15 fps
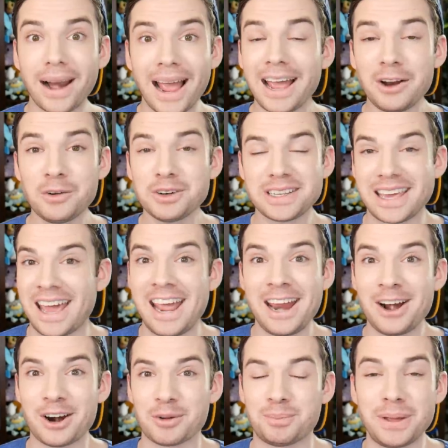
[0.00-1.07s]
But I don't
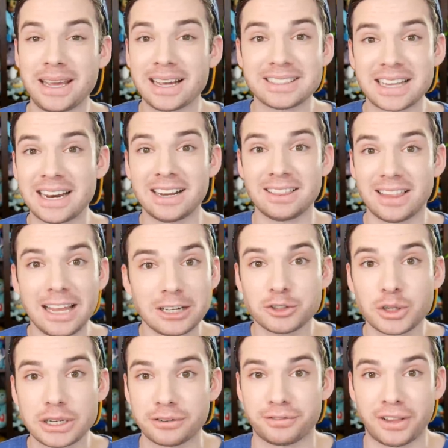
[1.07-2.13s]
care, because an
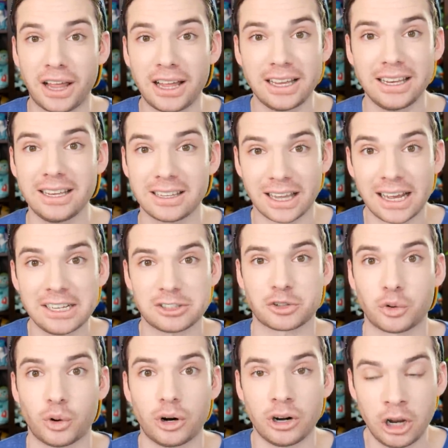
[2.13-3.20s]
electric flying
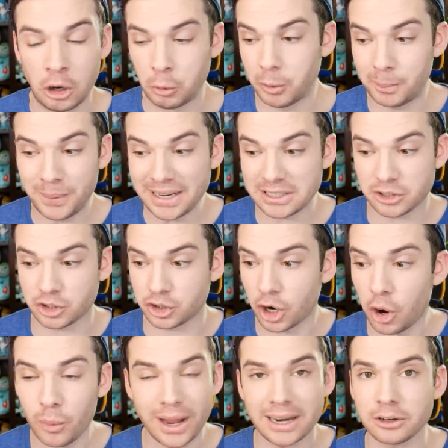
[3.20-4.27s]
Gliscor would be
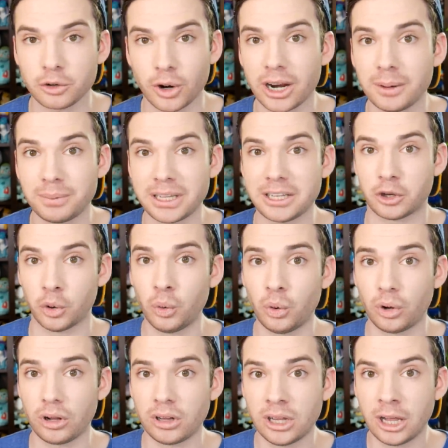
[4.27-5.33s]
so incredibly
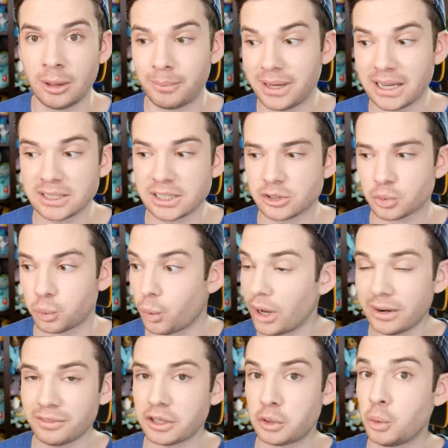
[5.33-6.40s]
cool because it's
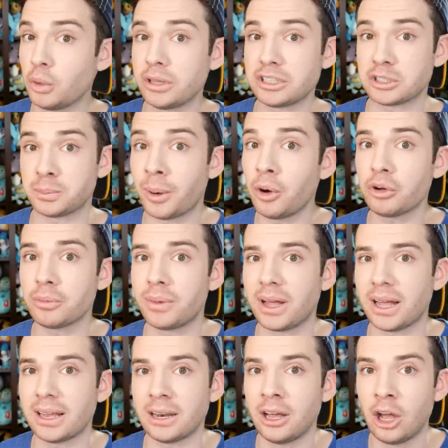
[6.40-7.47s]
one of the coolest
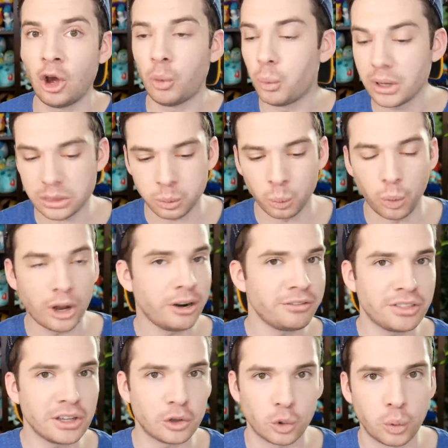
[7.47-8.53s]
Pokemon with
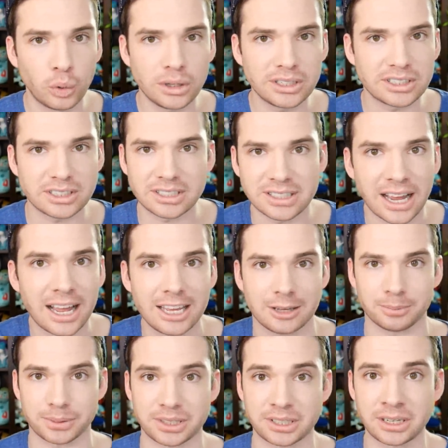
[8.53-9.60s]
one of the coolest
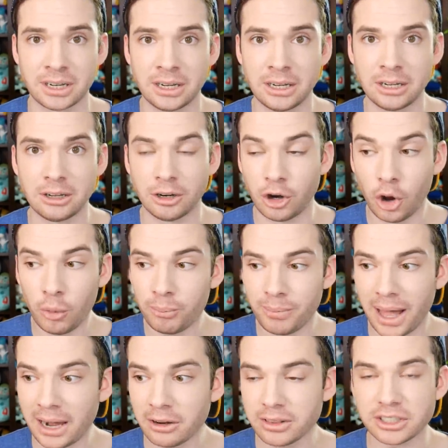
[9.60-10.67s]
types. No
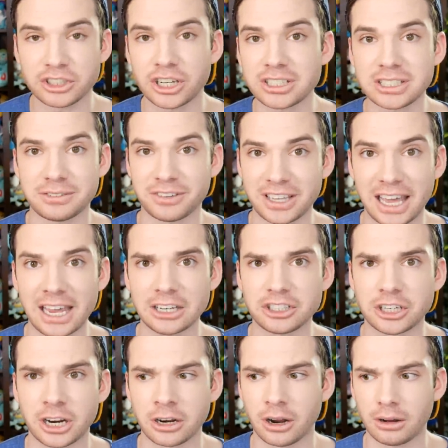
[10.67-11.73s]
matter the
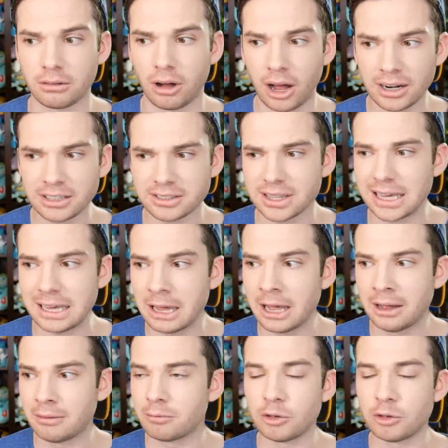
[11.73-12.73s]
justification, and honestly,